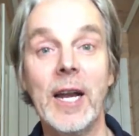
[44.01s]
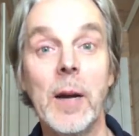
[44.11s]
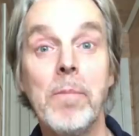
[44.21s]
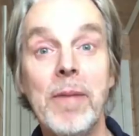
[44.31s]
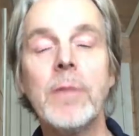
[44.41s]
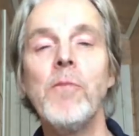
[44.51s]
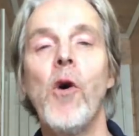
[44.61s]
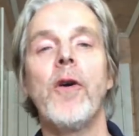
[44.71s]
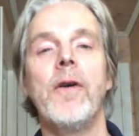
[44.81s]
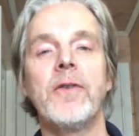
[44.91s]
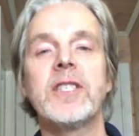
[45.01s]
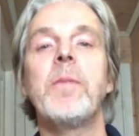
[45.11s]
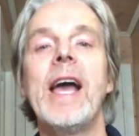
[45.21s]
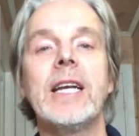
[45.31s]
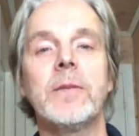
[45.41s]
getting a bit more
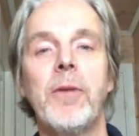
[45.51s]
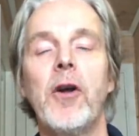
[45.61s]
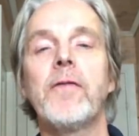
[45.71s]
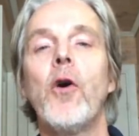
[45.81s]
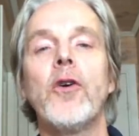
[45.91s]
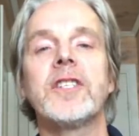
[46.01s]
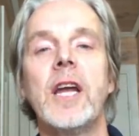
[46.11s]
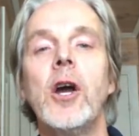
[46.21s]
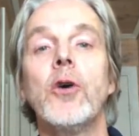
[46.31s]
respect, but of course